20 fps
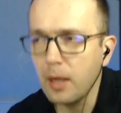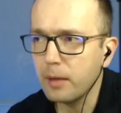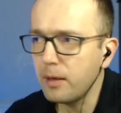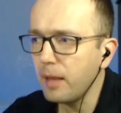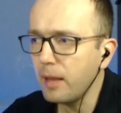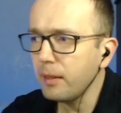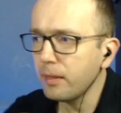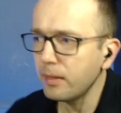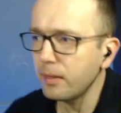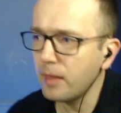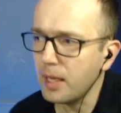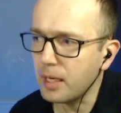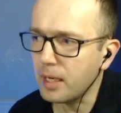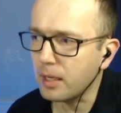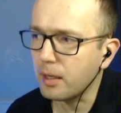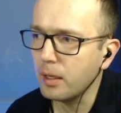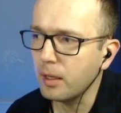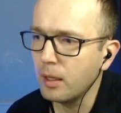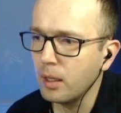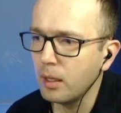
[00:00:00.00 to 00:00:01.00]
They
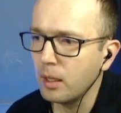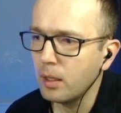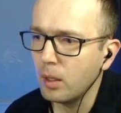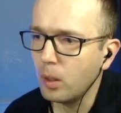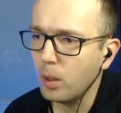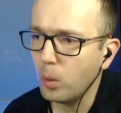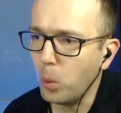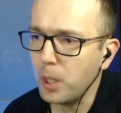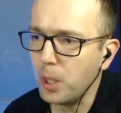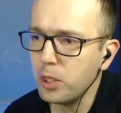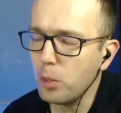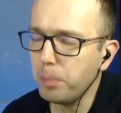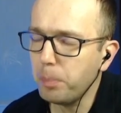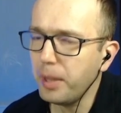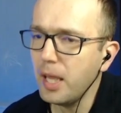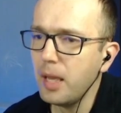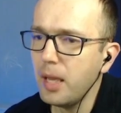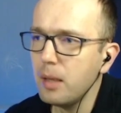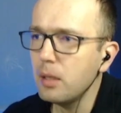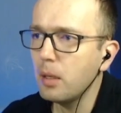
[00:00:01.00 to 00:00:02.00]
think, when you
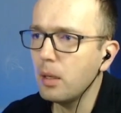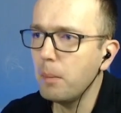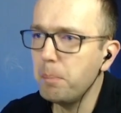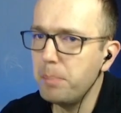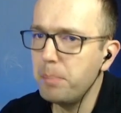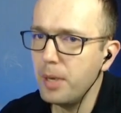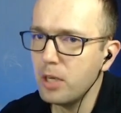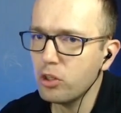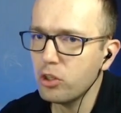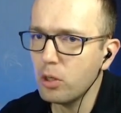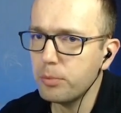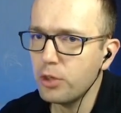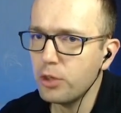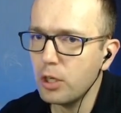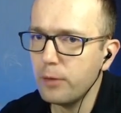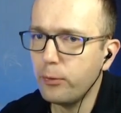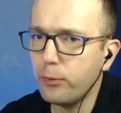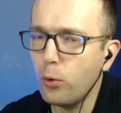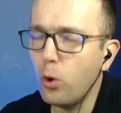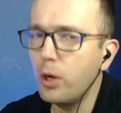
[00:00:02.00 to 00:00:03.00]
play bishop
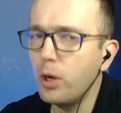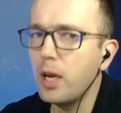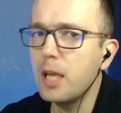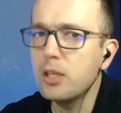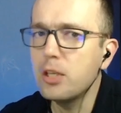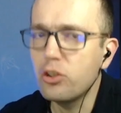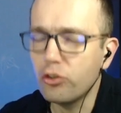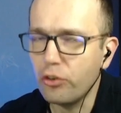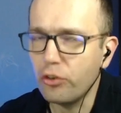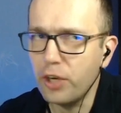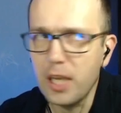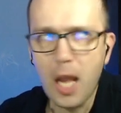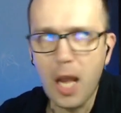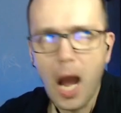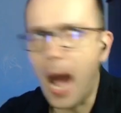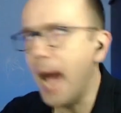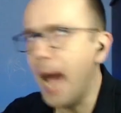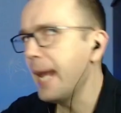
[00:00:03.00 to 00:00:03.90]
g4, h3,